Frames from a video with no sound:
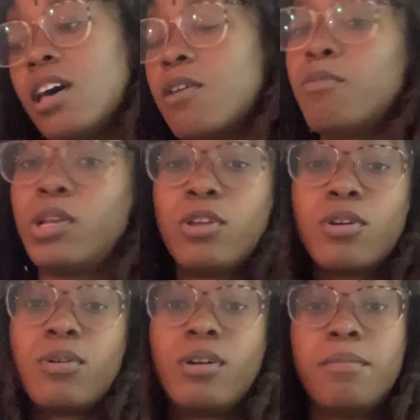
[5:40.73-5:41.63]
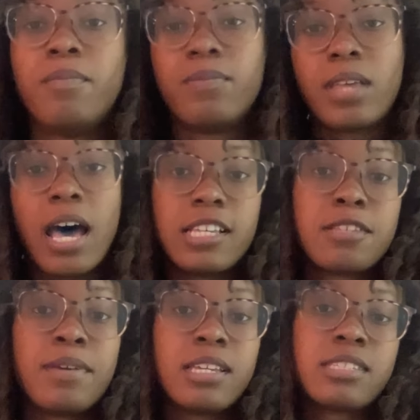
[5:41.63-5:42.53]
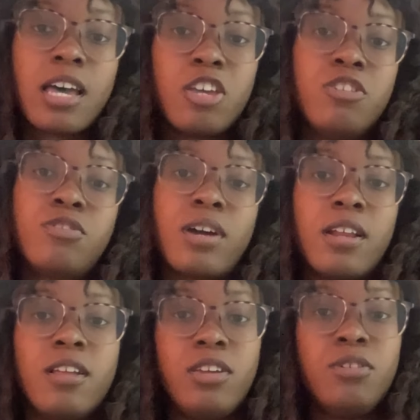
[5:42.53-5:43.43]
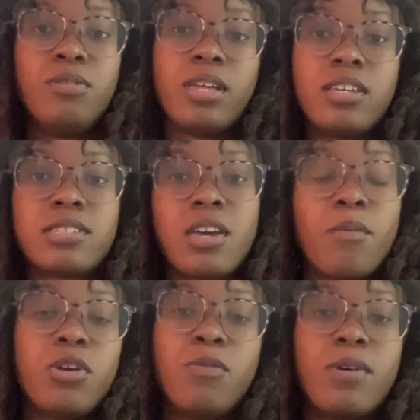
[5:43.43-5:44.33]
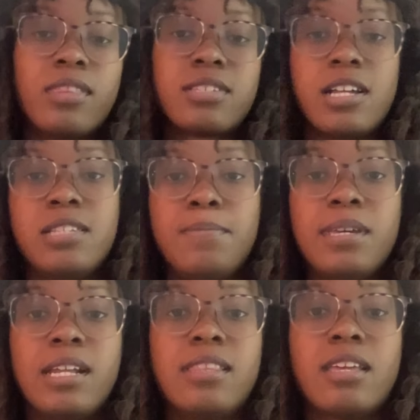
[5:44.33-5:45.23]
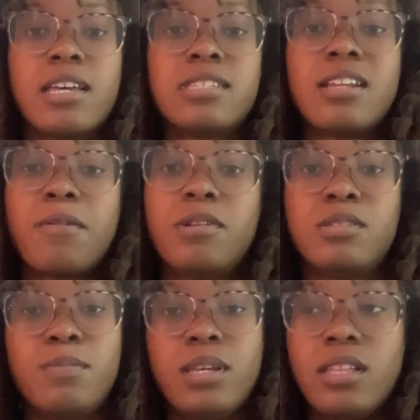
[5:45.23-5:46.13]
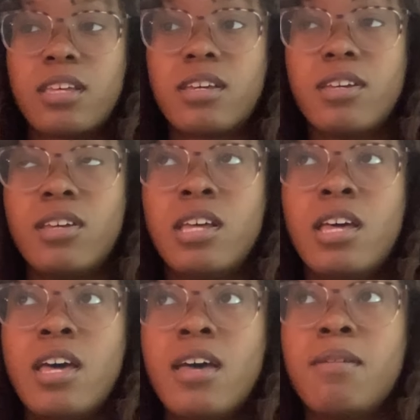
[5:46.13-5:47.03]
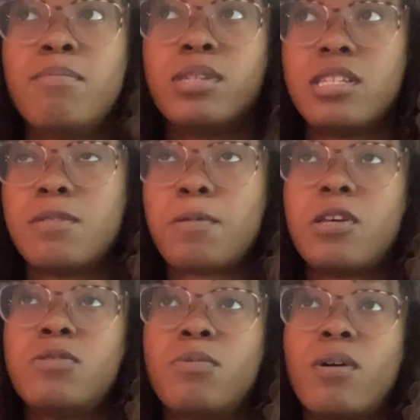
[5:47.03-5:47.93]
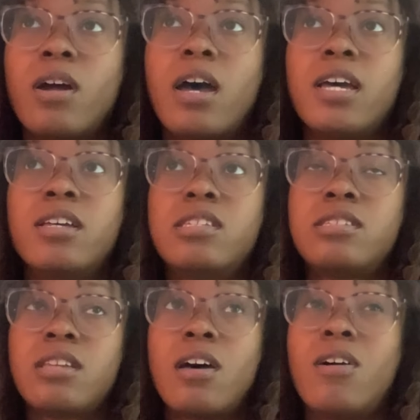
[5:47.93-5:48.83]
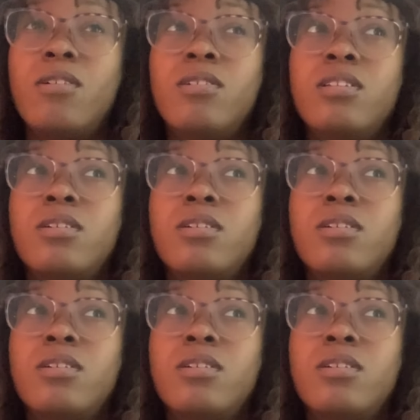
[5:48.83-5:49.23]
When you're asked to make a site, you like say what you want the site to be. I think I said I want it to be like a business place where I sell